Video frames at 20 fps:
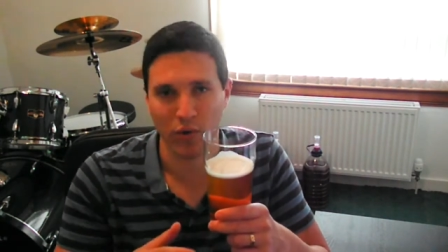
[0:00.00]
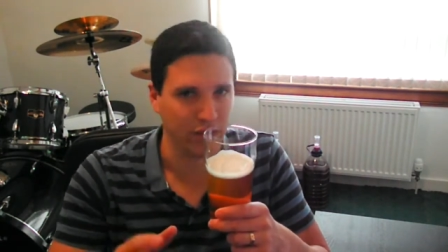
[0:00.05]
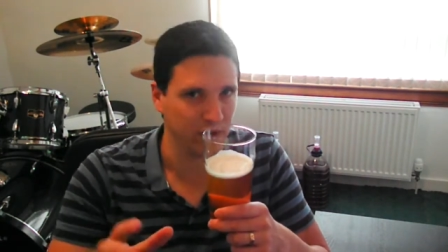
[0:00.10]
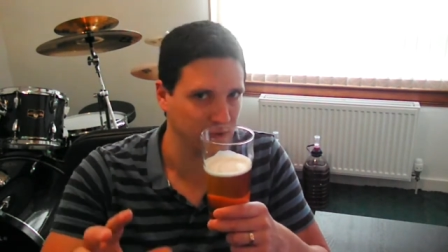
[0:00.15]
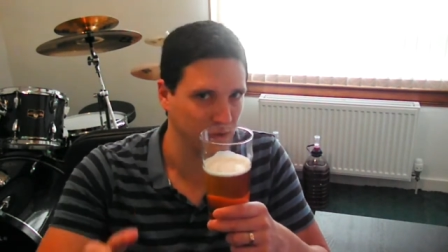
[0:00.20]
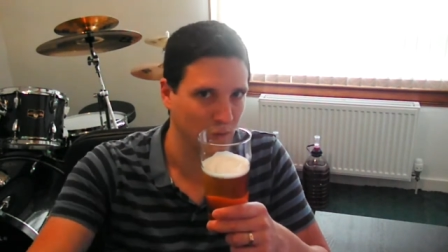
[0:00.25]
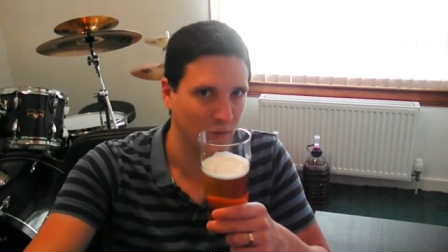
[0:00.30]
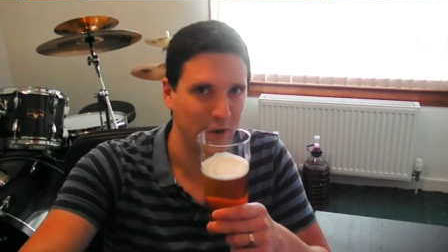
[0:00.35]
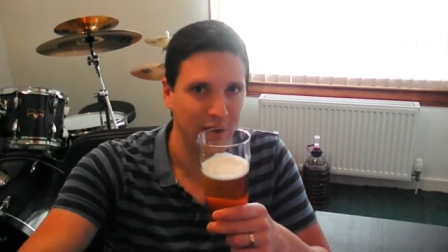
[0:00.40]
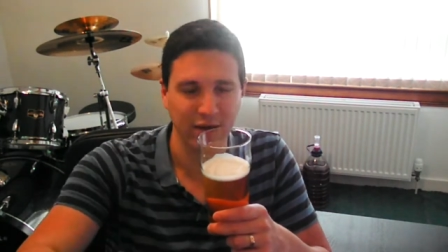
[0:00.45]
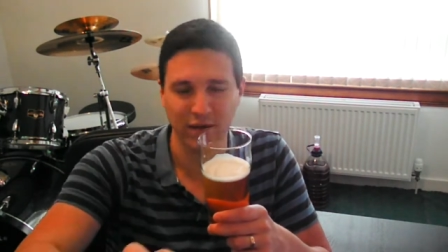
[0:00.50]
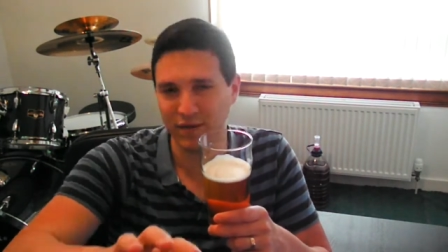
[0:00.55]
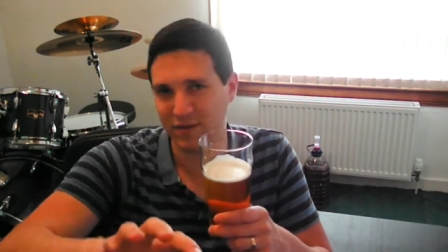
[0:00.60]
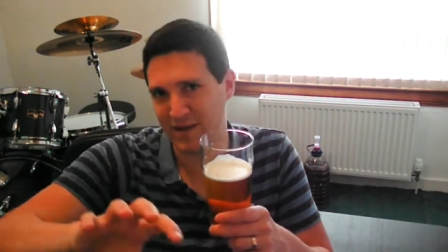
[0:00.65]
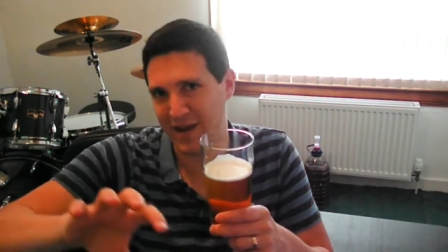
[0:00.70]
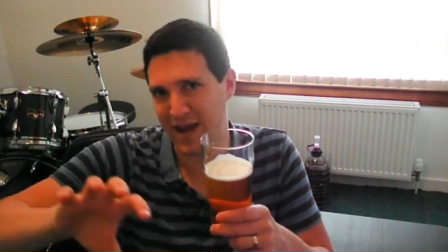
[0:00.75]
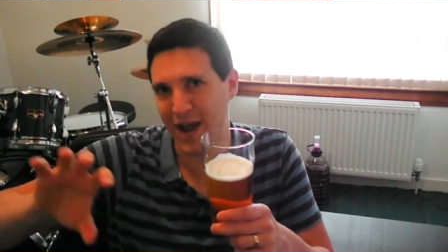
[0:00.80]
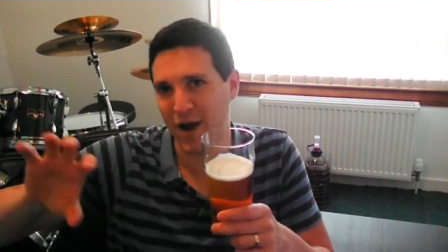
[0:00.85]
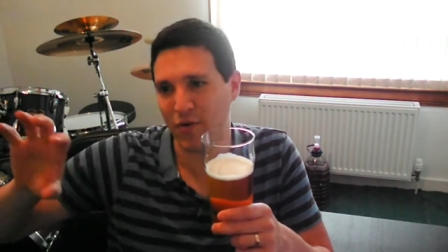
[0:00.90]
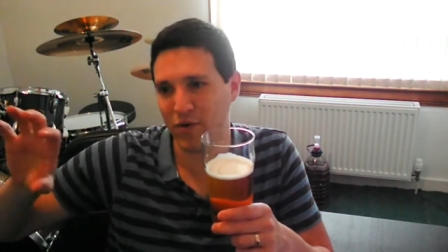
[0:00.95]
This one
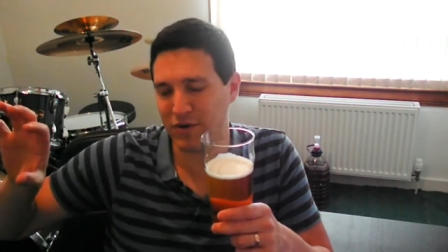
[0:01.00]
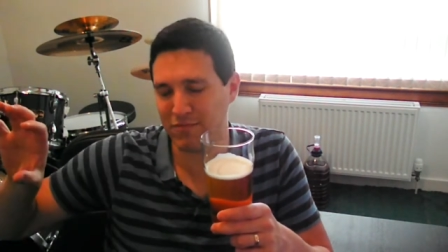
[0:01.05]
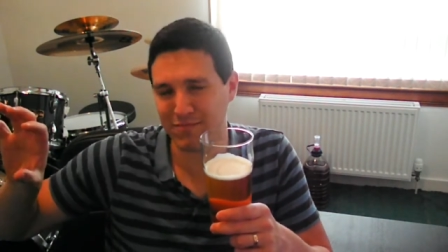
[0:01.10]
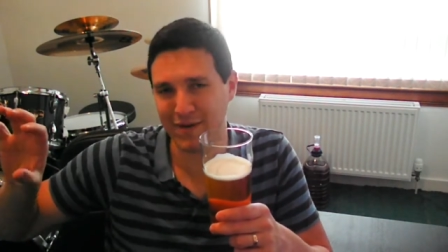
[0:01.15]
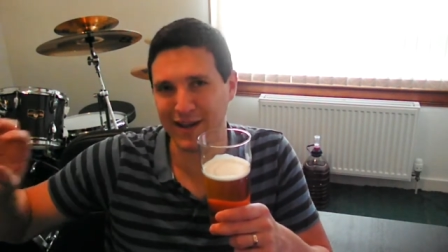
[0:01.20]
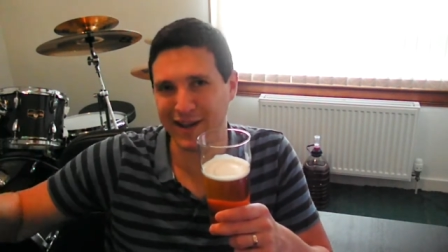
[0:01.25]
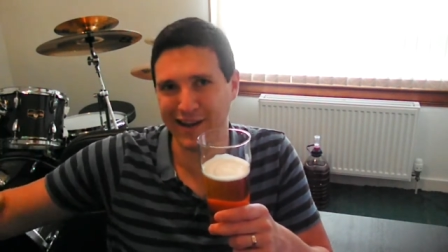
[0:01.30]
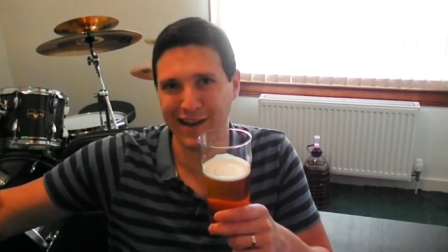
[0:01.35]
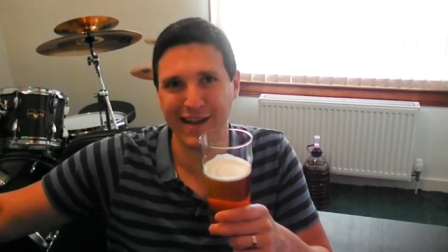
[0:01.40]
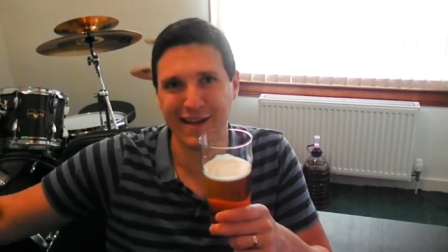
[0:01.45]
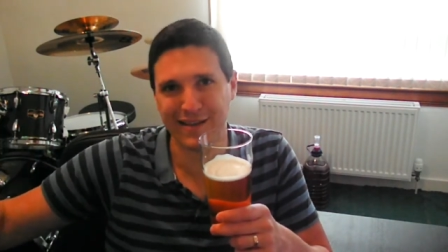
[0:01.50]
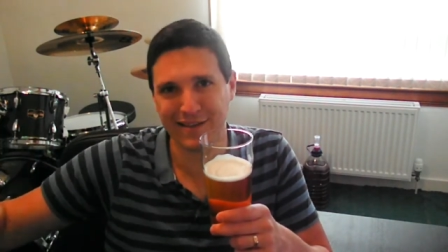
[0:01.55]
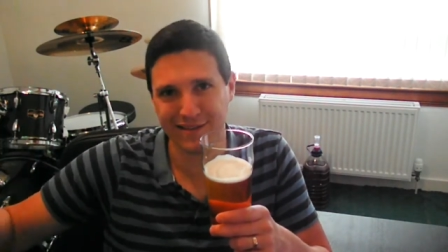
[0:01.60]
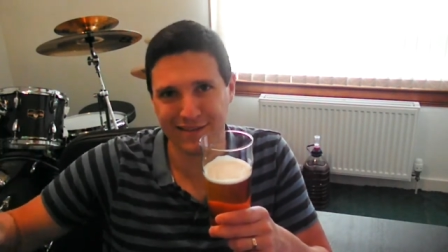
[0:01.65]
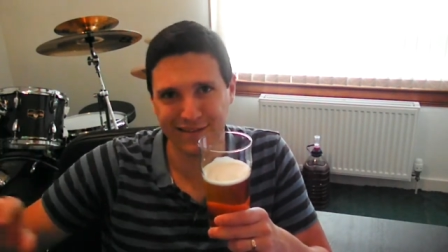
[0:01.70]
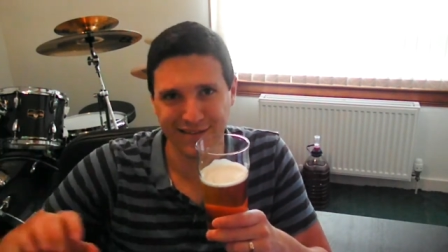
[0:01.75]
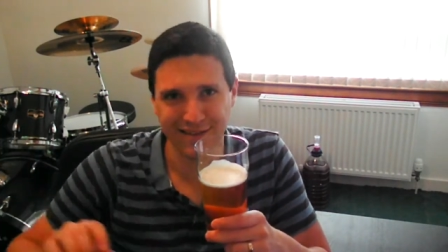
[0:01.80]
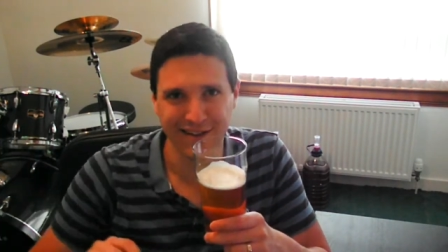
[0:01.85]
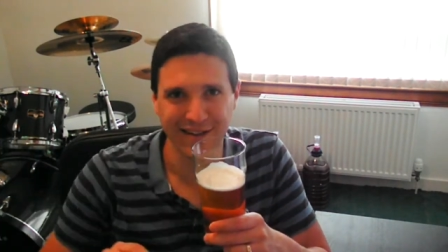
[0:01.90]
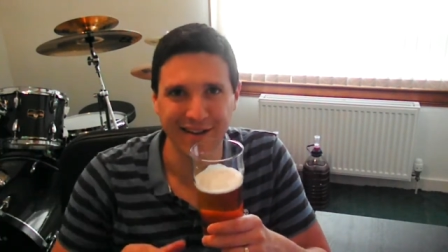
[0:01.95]
is now in my
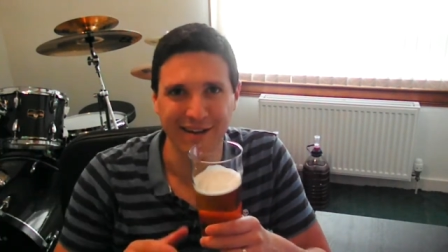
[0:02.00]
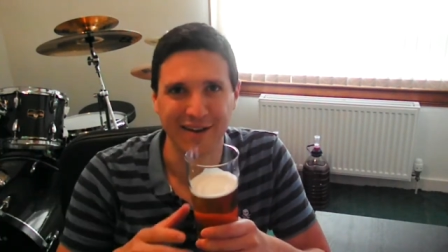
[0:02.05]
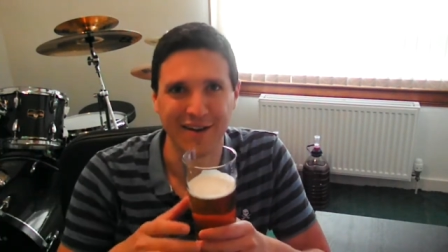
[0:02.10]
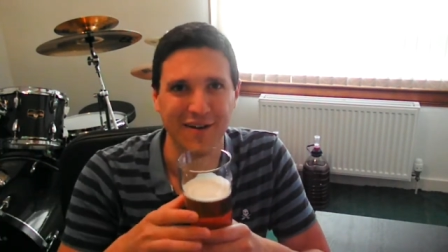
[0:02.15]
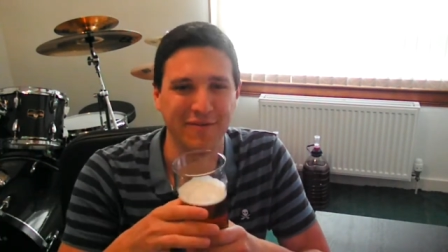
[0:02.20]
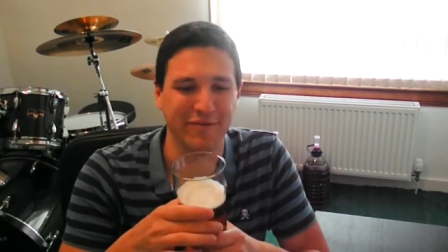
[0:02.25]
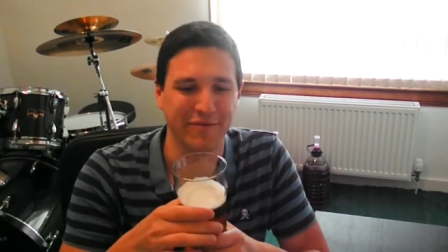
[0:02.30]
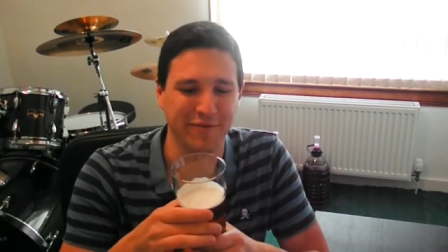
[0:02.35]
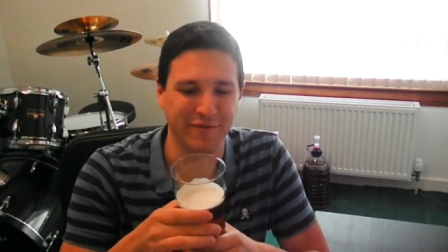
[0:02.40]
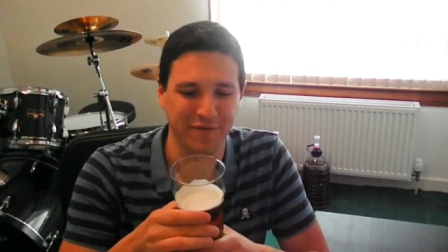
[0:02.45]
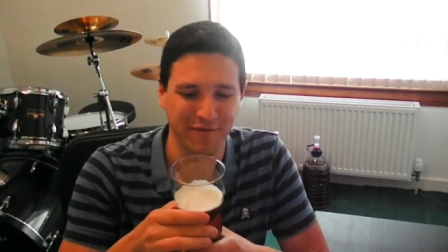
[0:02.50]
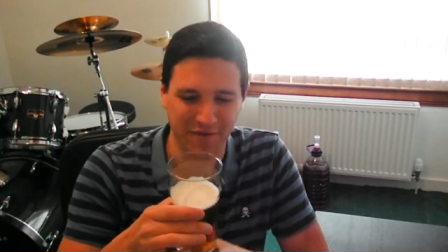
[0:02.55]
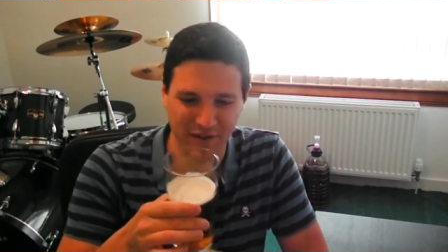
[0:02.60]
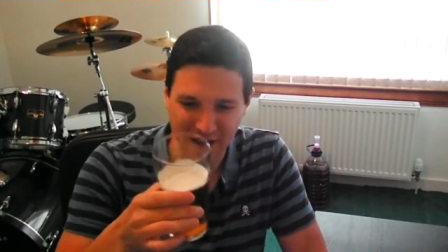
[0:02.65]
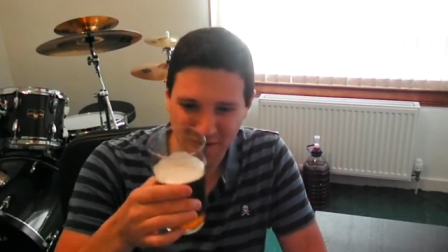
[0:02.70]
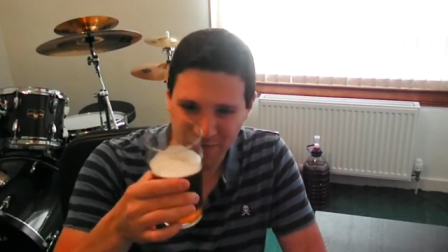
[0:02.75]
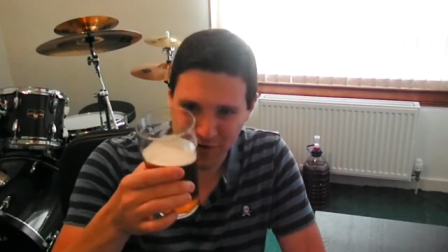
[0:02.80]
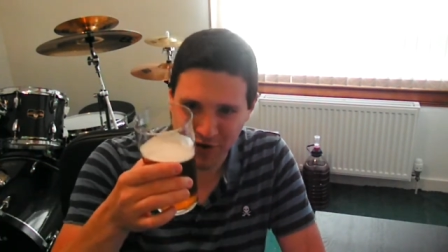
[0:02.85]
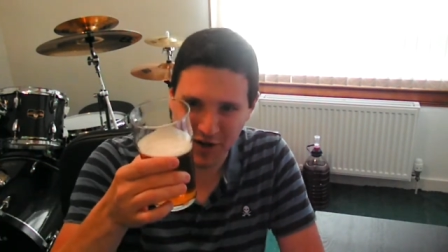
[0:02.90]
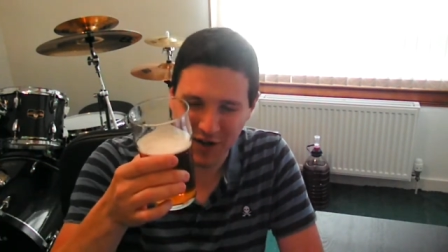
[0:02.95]
list of
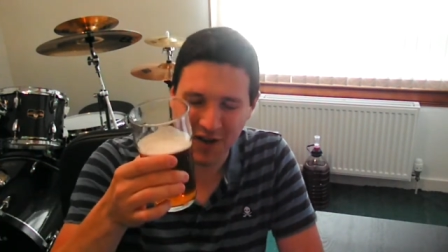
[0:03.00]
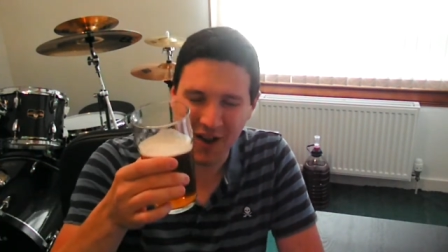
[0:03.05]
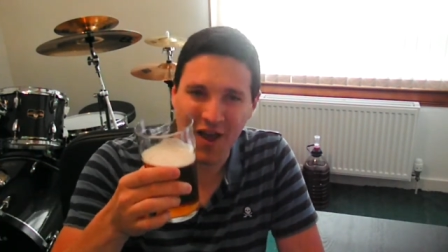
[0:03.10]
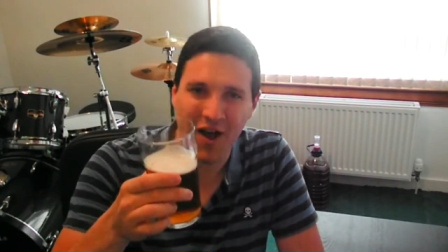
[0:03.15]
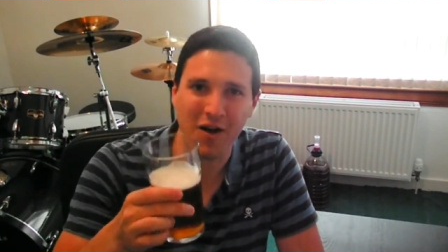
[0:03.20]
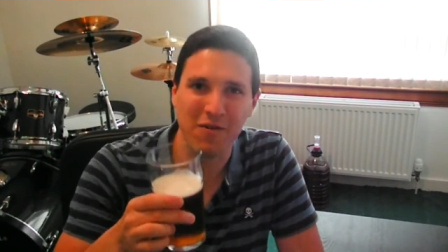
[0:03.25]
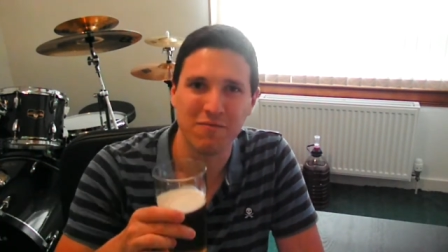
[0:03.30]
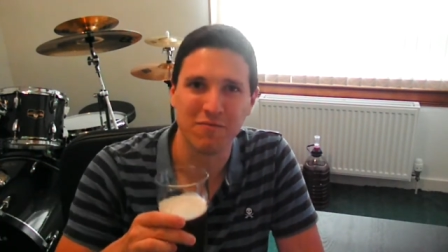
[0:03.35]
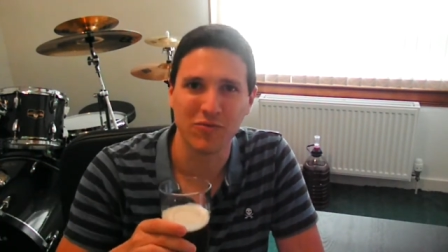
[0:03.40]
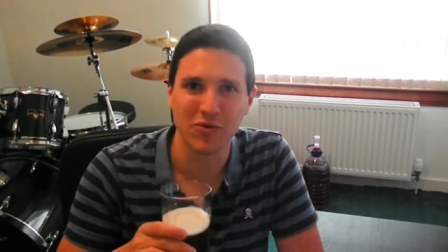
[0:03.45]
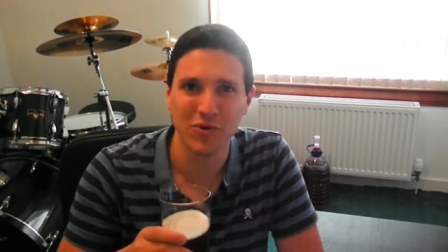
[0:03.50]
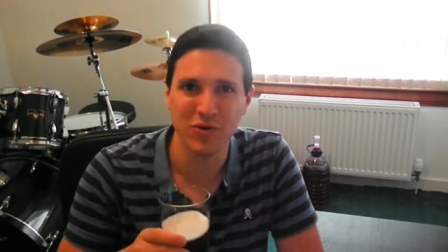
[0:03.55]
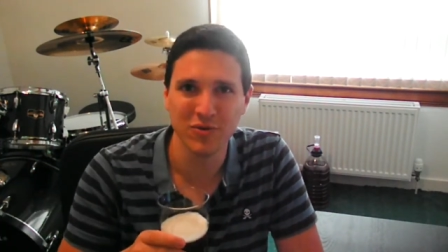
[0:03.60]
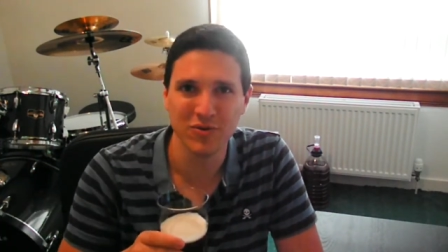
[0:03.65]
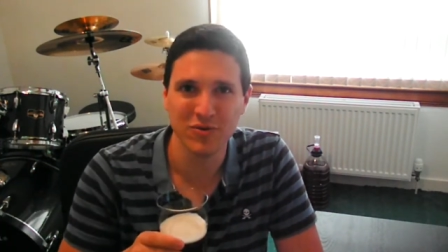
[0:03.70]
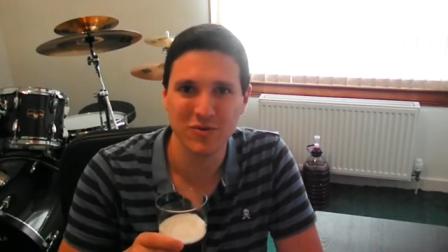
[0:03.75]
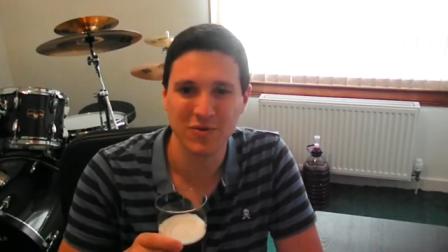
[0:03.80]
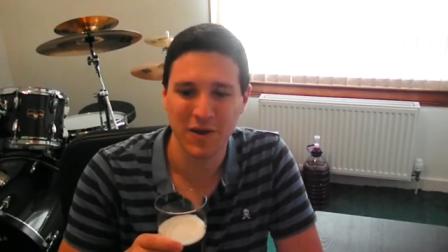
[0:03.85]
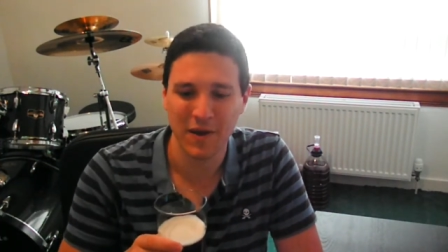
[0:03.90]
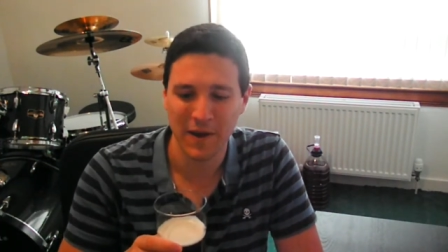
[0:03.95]
favorite home
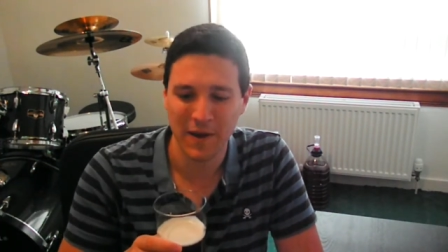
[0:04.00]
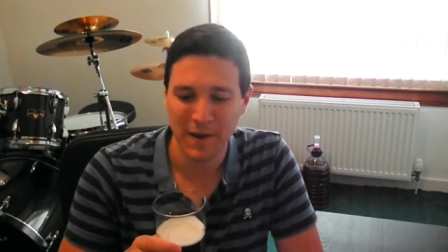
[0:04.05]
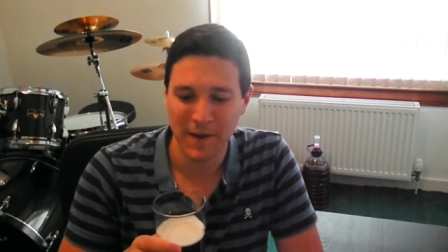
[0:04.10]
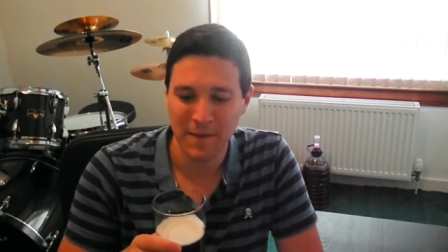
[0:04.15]
brews.